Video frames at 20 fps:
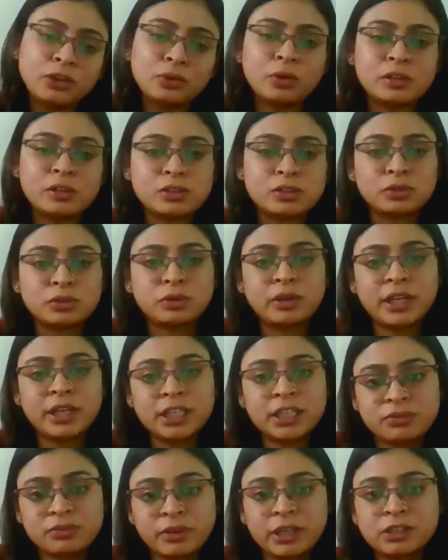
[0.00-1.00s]
to also
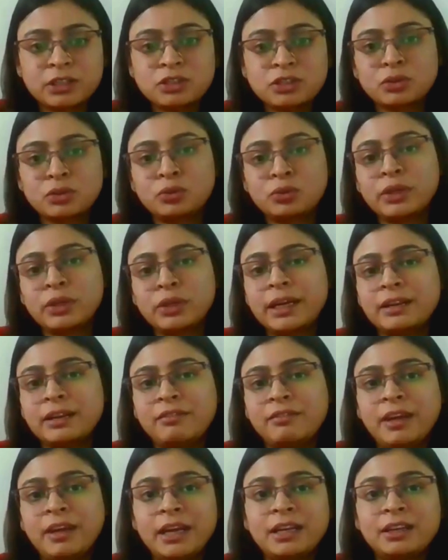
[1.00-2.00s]
raise funds through that
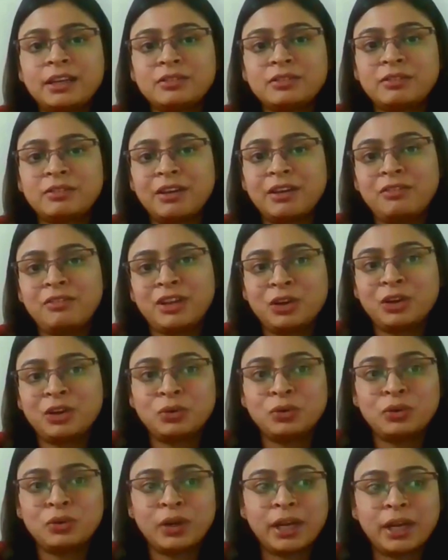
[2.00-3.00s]
event where we
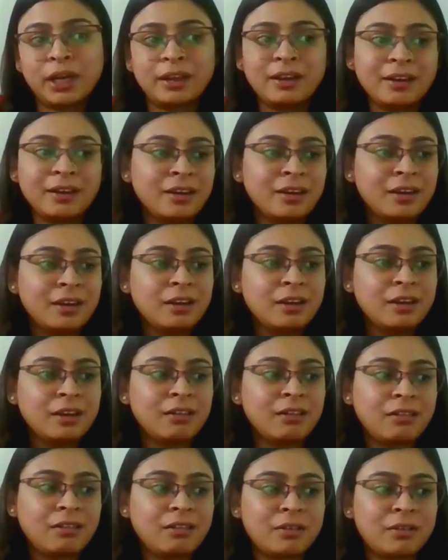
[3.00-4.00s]
do like
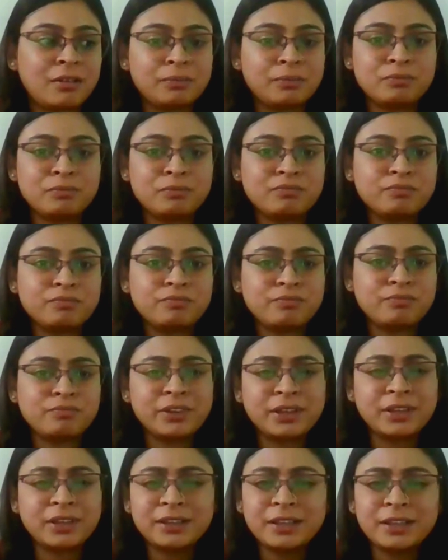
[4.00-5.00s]
um,
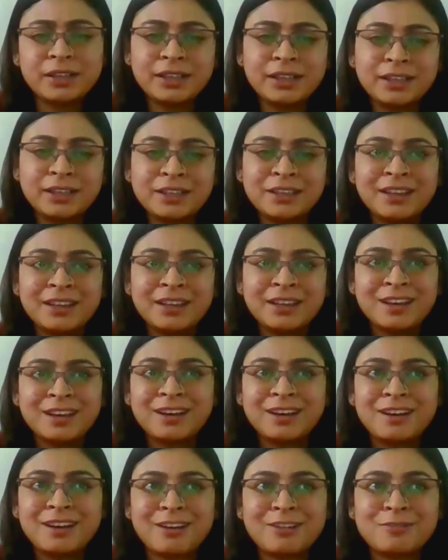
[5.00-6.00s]
really
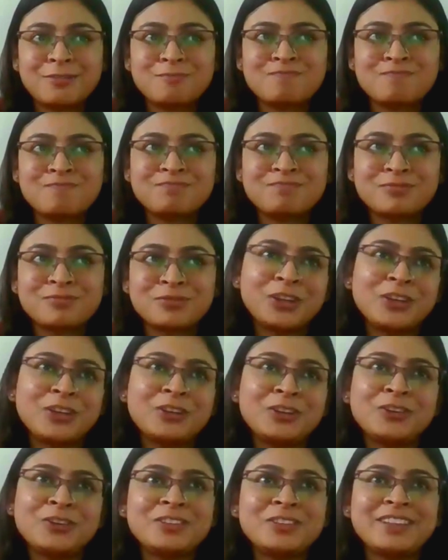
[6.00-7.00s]
what
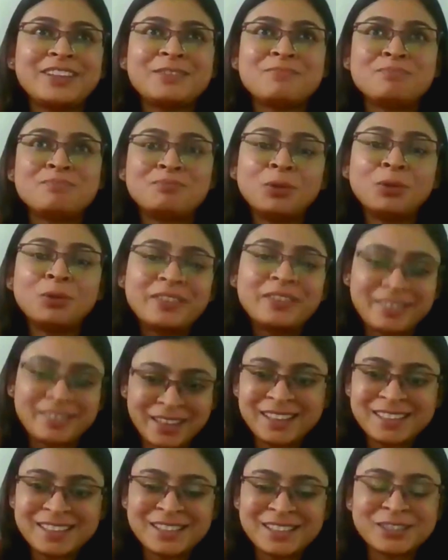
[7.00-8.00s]
do you say book
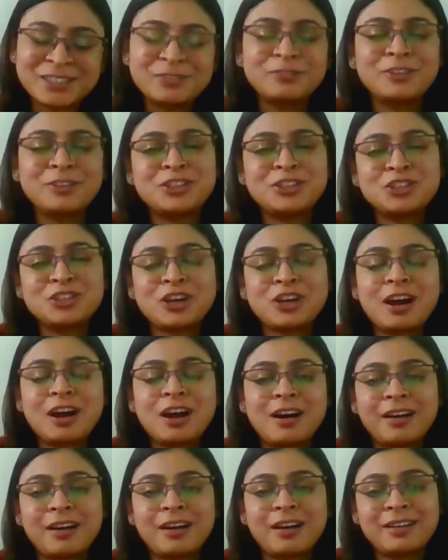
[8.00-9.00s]
sales which
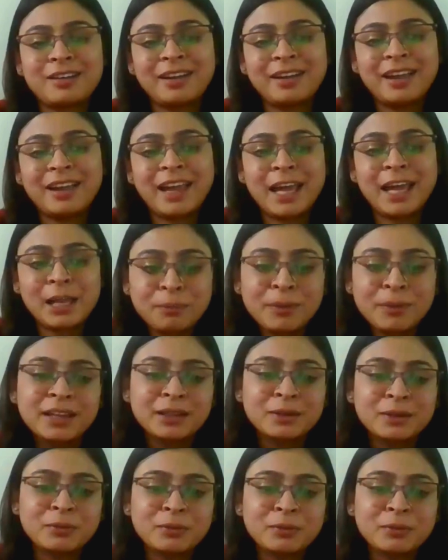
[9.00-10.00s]
are
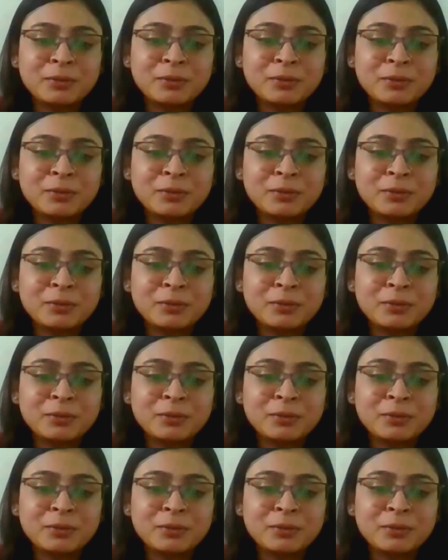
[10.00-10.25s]
helping